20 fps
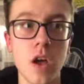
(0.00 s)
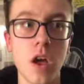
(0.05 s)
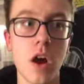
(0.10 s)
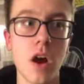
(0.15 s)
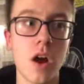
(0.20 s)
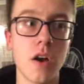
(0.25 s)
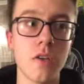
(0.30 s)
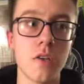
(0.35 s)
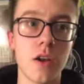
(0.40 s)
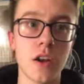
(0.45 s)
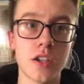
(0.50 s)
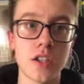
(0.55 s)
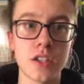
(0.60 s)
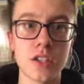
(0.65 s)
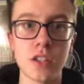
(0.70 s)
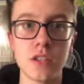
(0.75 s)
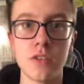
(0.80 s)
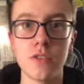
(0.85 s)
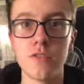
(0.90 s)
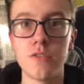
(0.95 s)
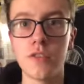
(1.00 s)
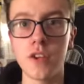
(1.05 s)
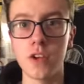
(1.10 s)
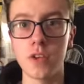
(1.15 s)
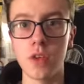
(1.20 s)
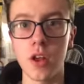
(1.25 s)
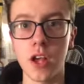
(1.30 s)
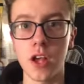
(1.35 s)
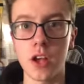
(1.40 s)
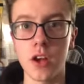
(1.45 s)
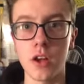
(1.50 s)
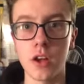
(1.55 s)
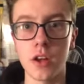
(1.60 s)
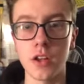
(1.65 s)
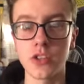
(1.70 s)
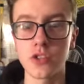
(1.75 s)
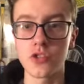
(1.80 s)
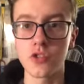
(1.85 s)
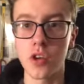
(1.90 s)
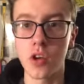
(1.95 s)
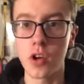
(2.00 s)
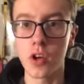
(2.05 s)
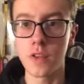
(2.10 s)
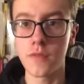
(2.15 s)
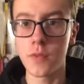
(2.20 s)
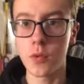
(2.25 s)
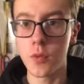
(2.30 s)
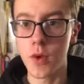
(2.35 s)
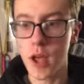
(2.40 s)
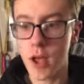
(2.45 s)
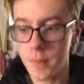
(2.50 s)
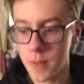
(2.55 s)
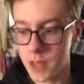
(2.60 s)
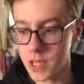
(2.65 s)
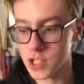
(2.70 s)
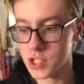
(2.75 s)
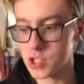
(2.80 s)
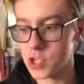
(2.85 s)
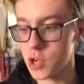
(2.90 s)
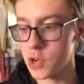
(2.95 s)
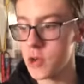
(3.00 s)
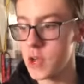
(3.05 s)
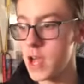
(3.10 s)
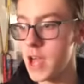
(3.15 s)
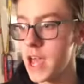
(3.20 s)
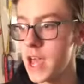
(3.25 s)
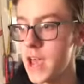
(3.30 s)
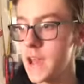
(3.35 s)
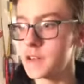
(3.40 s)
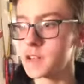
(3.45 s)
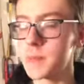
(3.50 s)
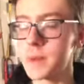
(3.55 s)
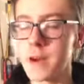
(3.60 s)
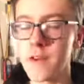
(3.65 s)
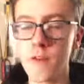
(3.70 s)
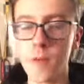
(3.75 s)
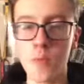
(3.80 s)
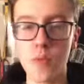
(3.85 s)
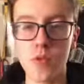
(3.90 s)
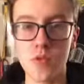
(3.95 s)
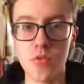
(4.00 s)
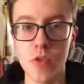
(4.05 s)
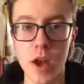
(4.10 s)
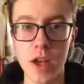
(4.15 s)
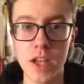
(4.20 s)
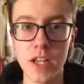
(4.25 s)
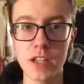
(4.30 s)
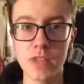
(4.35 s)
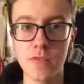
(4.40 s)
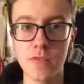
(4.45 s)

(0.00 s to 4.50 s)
I still feel like I struggle in the wet a bit. So it was a bit of a parade